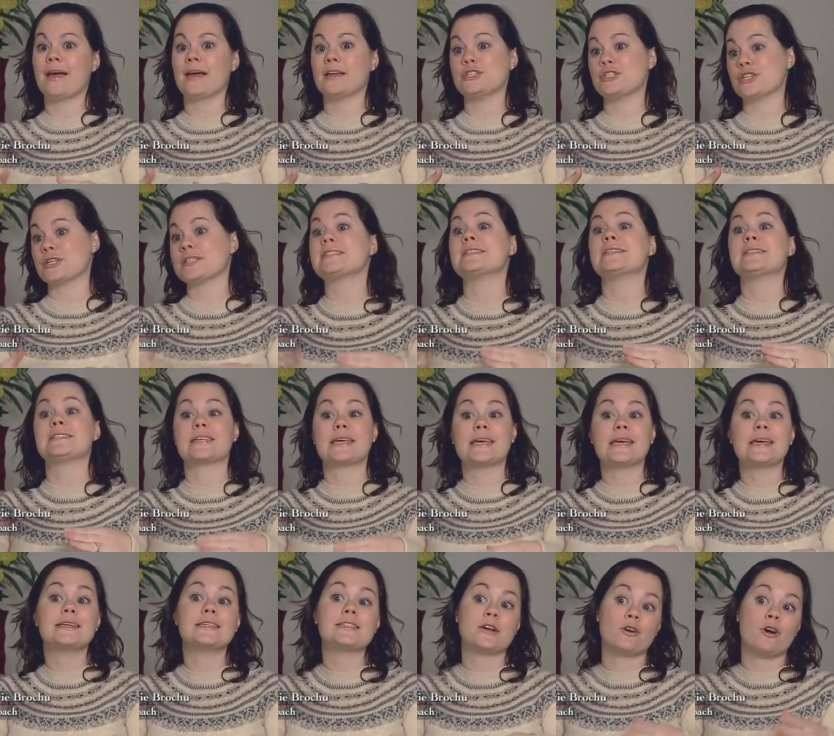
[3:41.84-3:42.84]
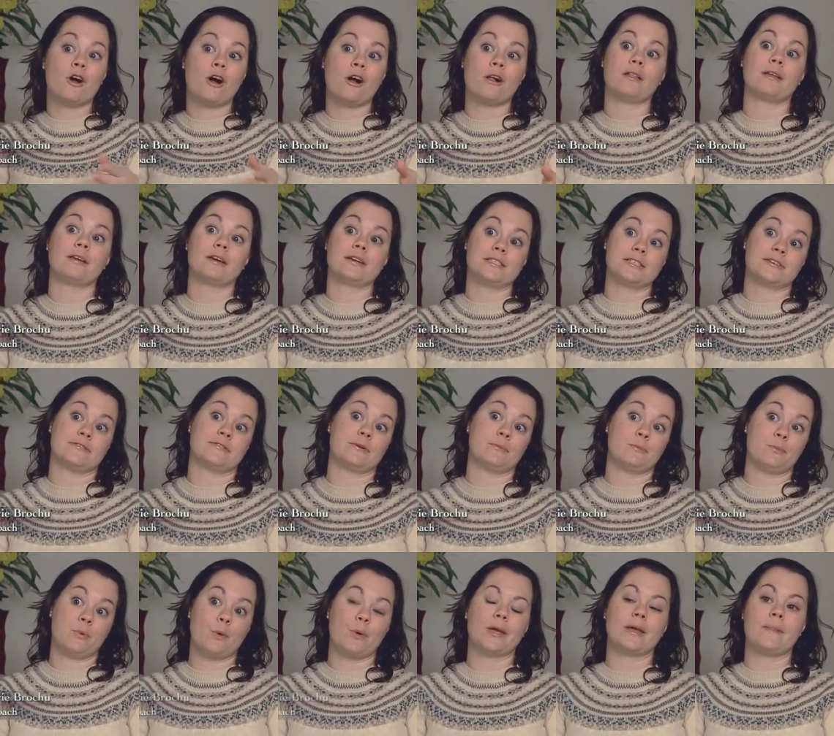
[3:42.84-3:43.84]
And just as kids are all on a
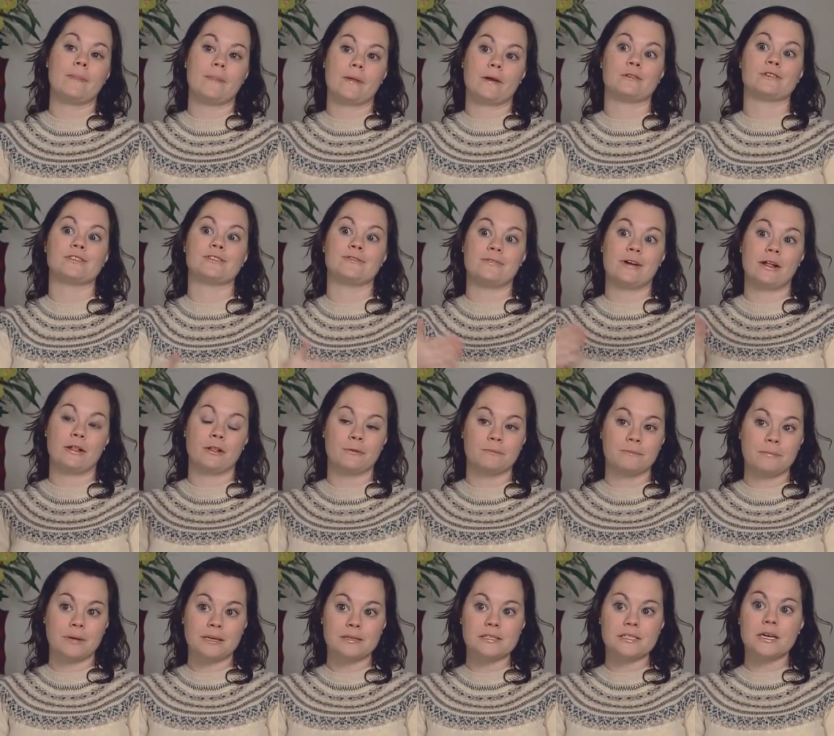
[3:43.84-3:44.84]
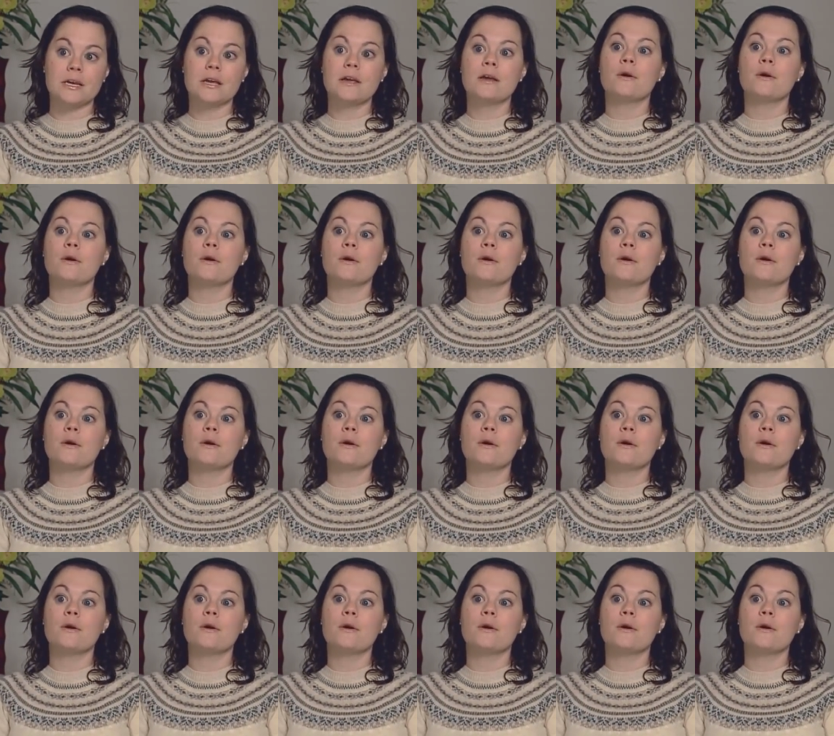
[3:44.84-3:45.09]
different point in their development